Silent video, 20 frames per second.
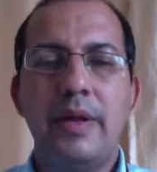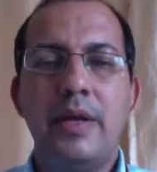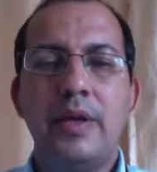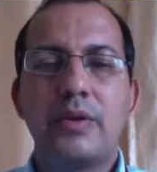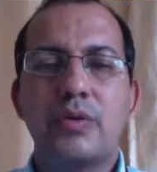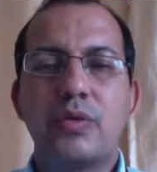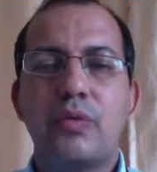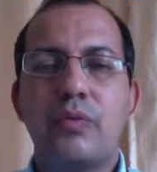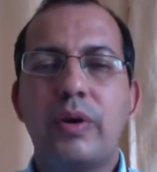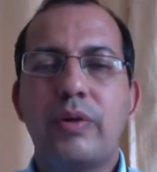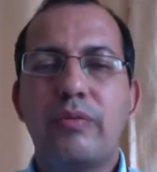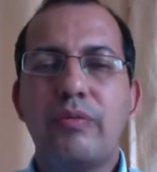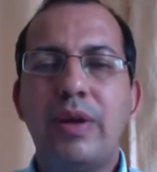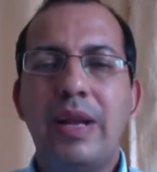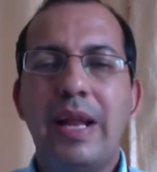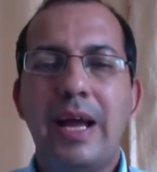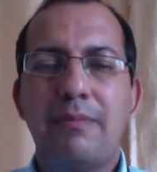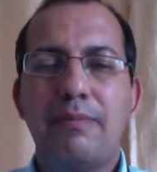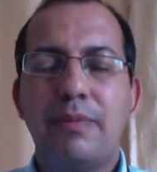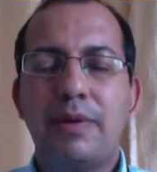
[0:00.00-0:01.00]
So what will
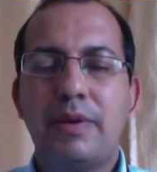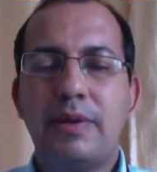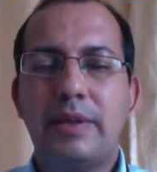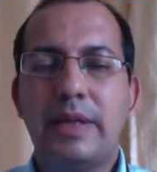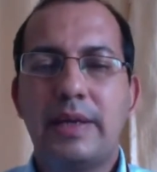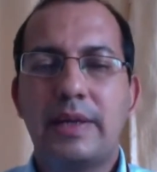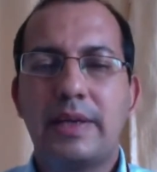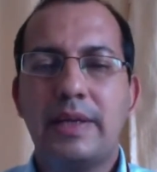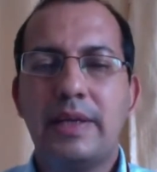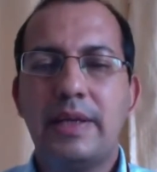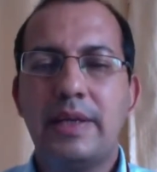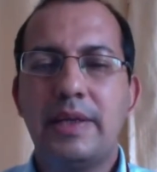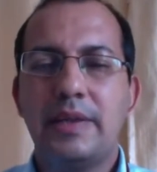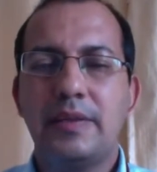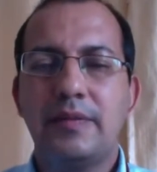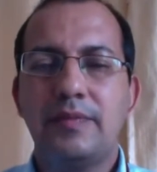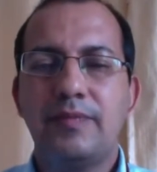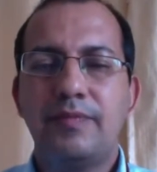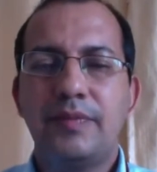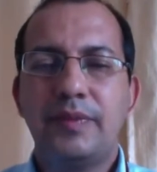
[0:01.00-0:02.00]
happen in that case,
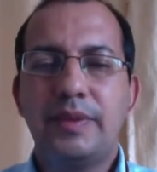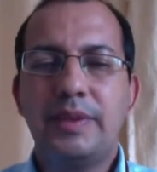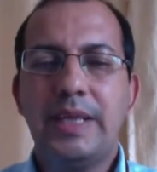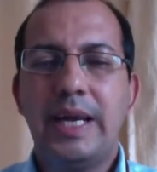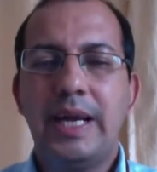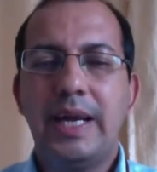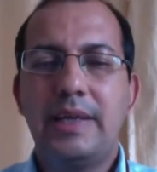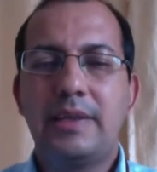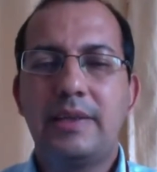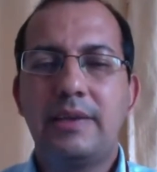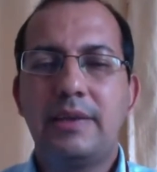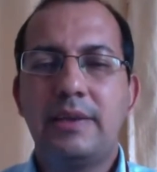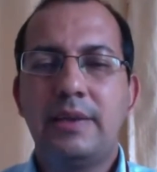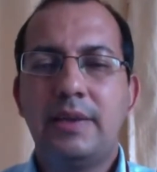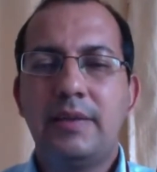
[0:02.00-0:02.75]
that